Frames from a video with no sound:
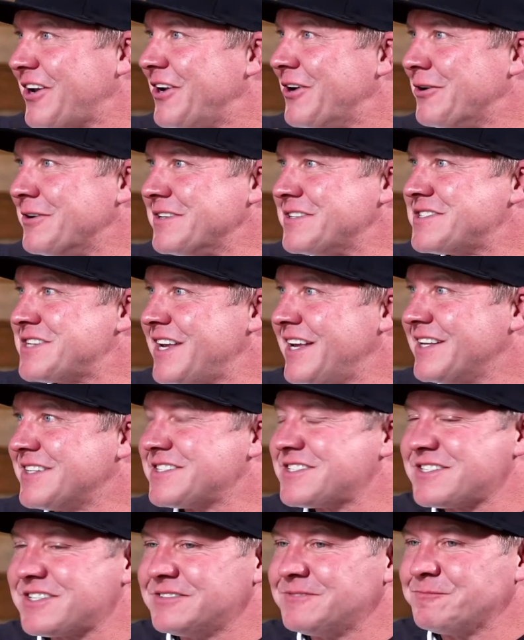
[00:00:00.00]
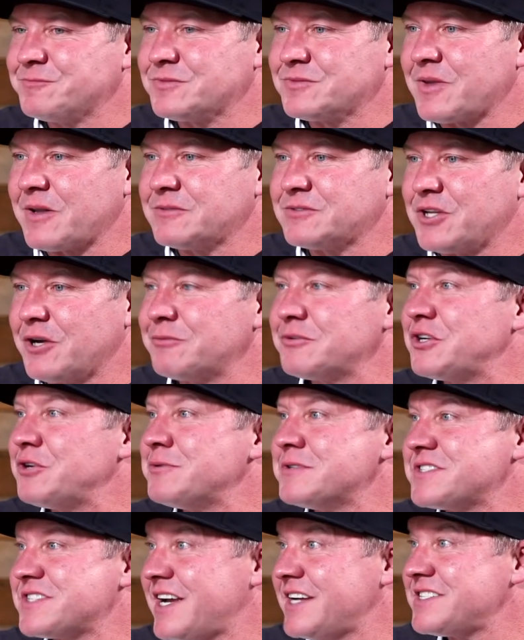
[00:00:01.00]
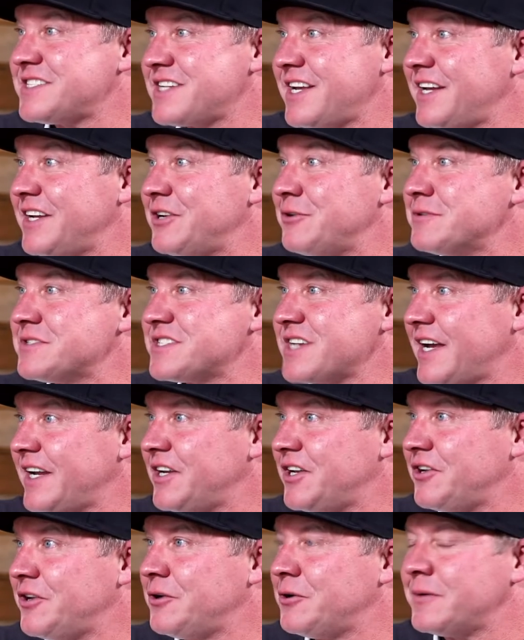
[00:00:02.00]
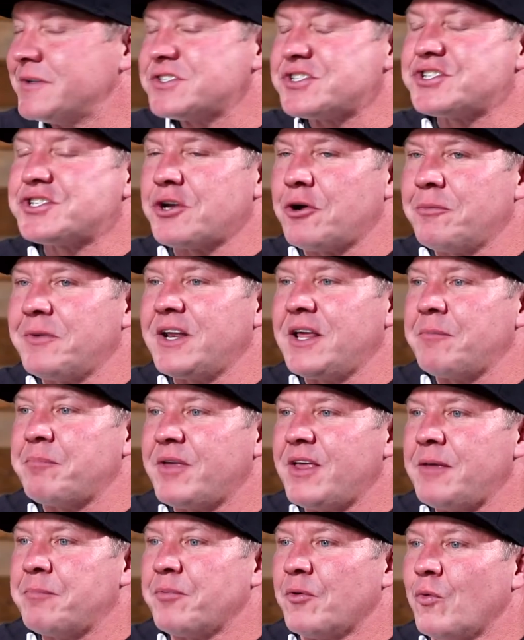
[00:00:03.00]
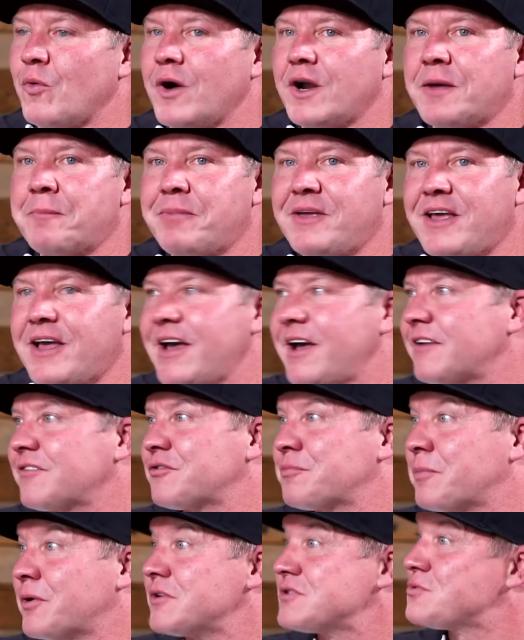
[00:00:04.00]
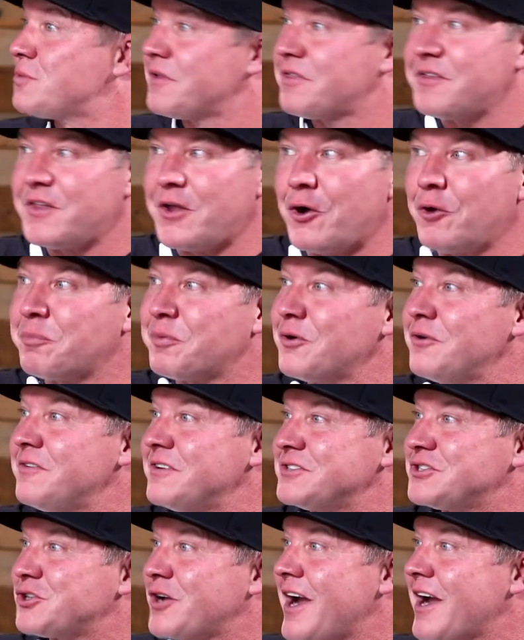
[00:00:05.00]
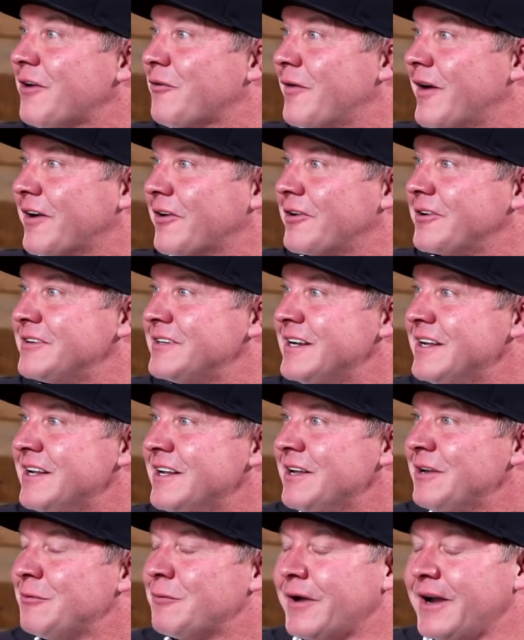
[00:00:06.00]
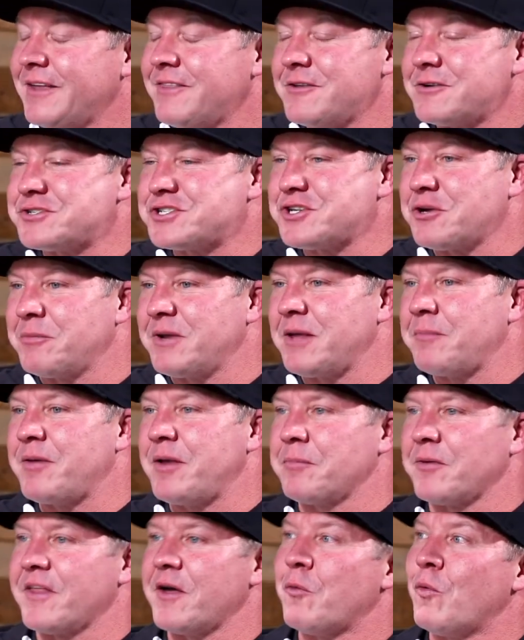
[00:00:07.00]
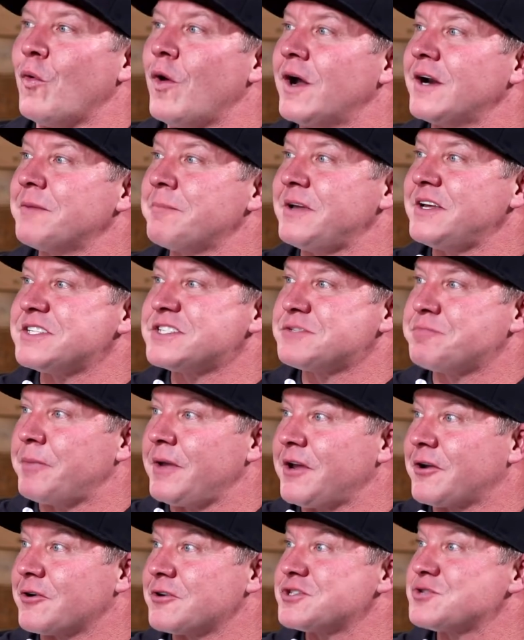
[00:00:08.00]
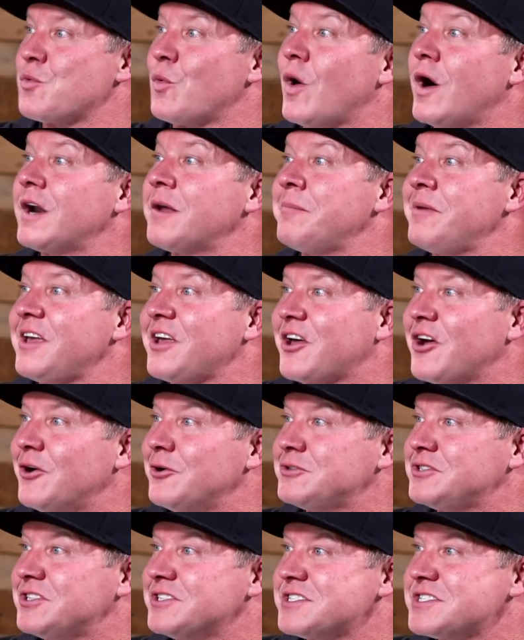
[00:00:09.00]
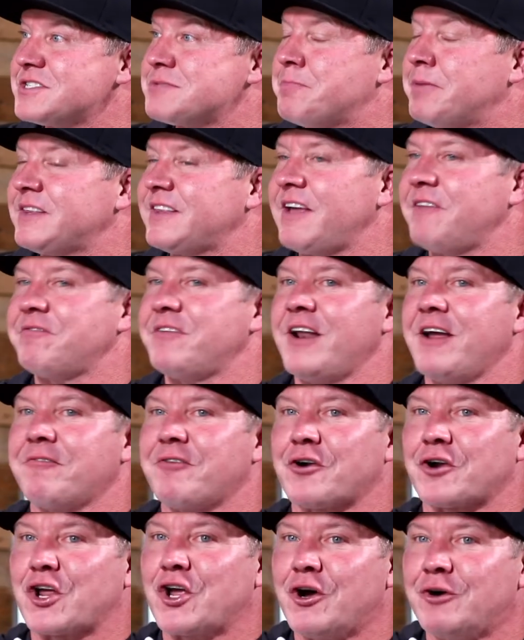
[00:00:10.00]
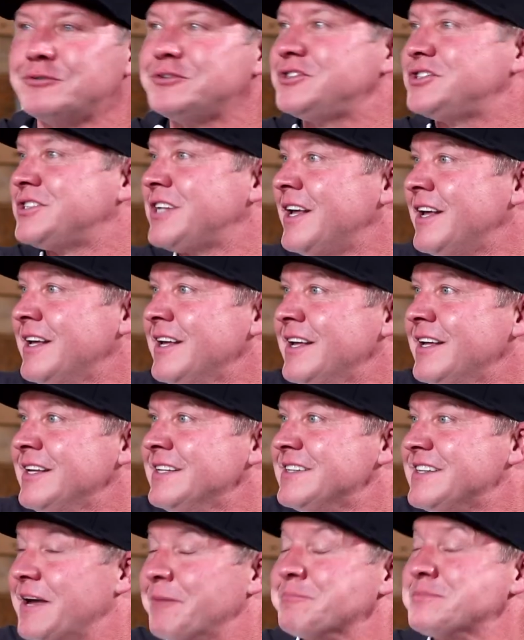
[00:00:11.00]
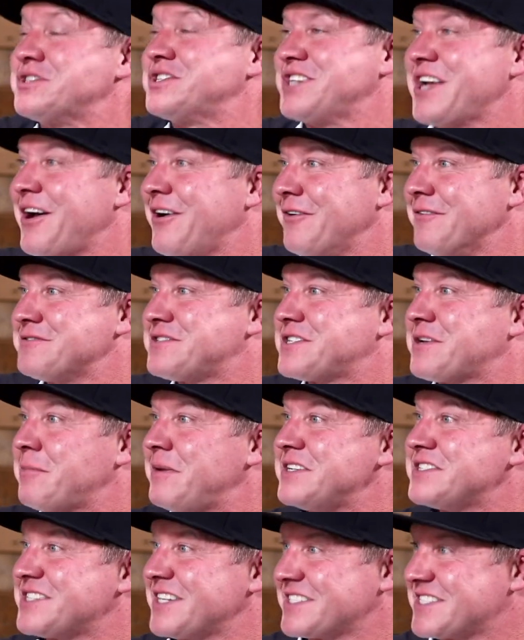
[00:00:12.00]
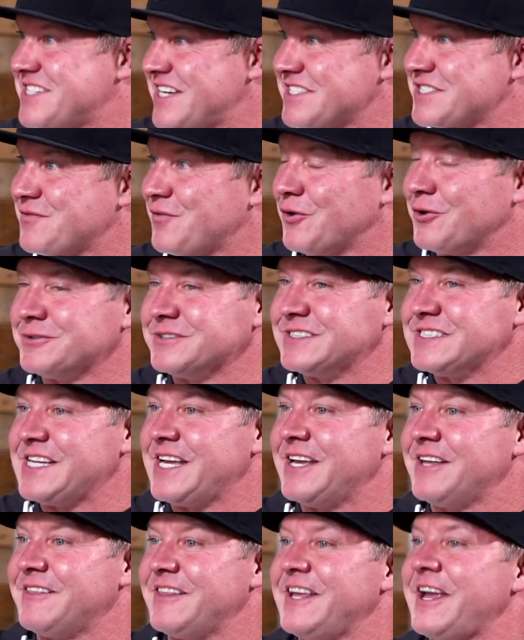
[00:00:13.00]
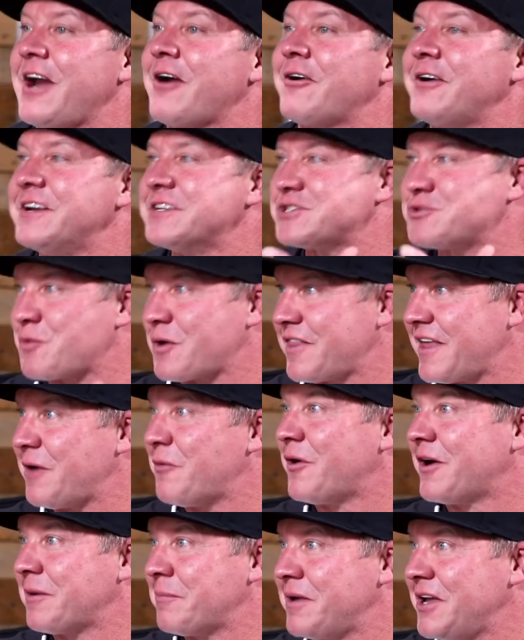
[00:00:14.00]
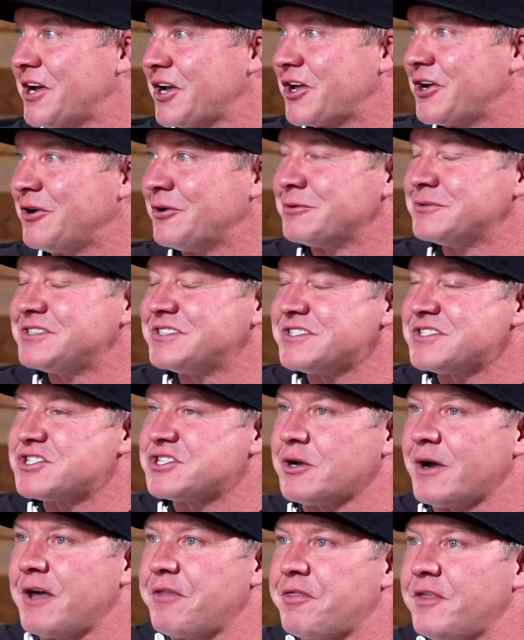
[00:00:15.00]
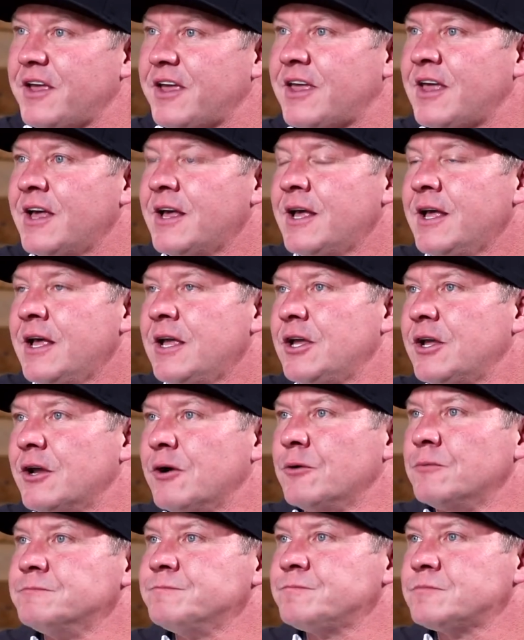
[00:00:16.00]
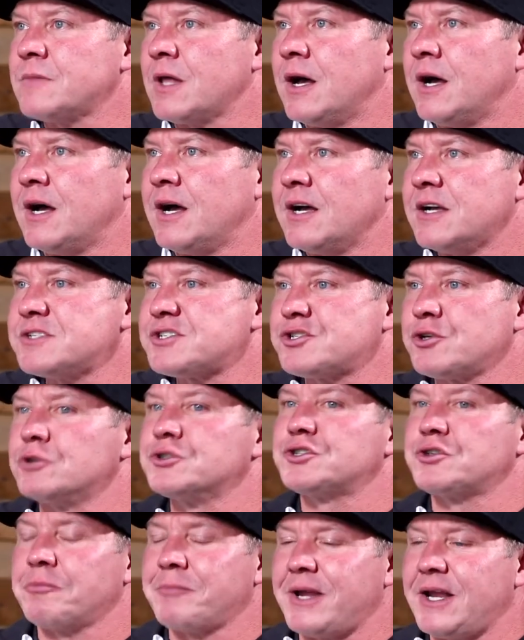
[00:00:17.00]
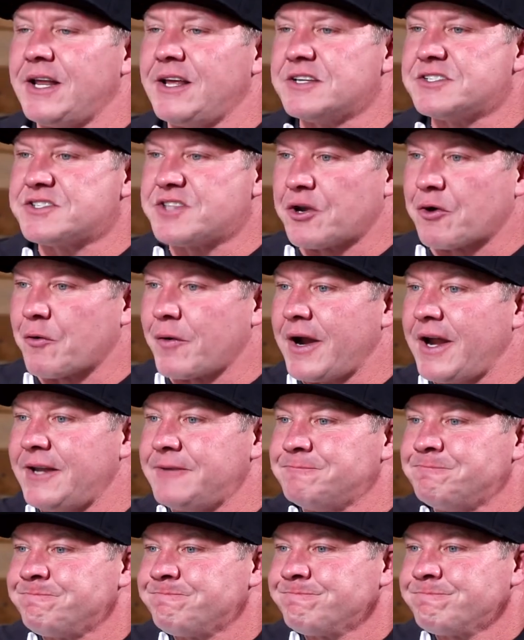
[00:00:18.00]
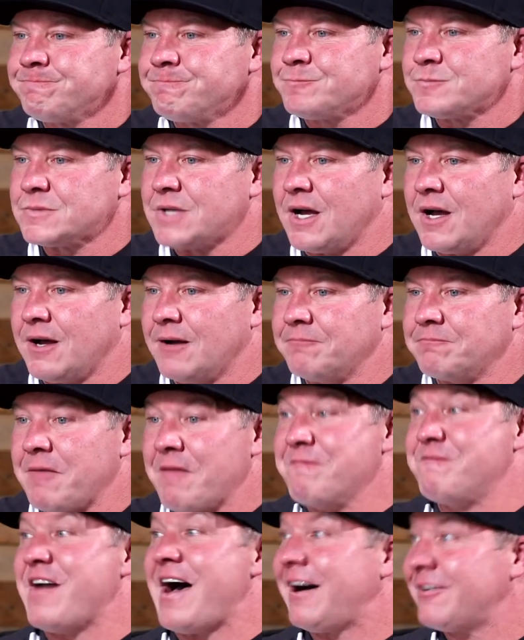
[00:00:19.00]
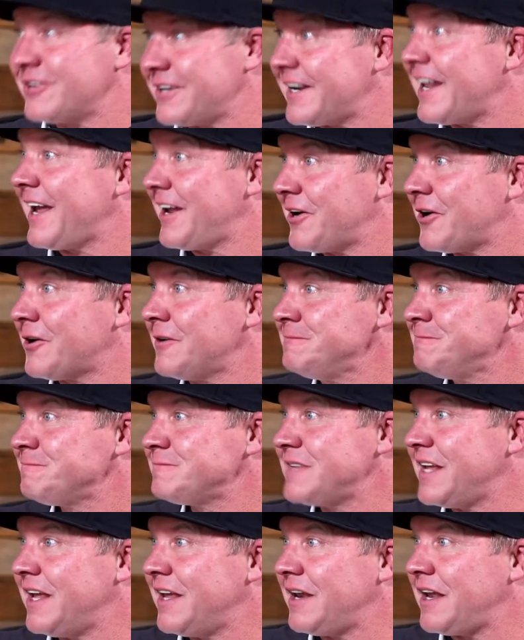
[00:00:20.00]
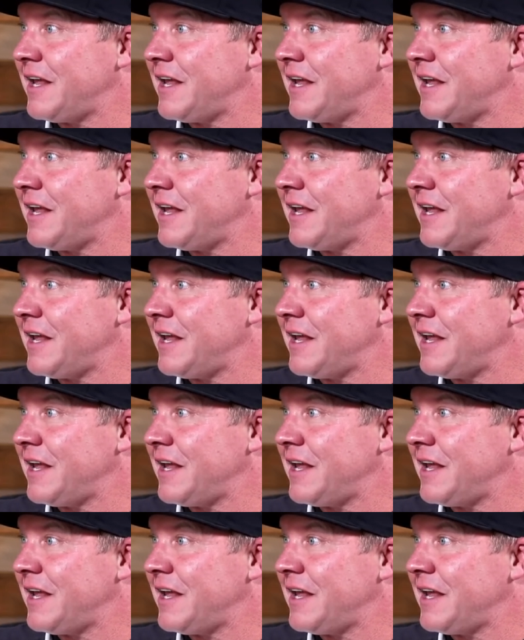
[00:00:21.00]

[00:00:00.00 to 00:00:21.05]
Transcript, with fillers: You know, it's yeah. it's don't do as I say, do as I do. And yeah. so many people want to be experts with no proven track record. Sure. Right? There's so many people that want to be speakers, want to be coaches, but they've never coached themselves to be successful yeah. in the areas where they want to be a coach. And so I think, you know, uh, social media is the great um, validator yeah.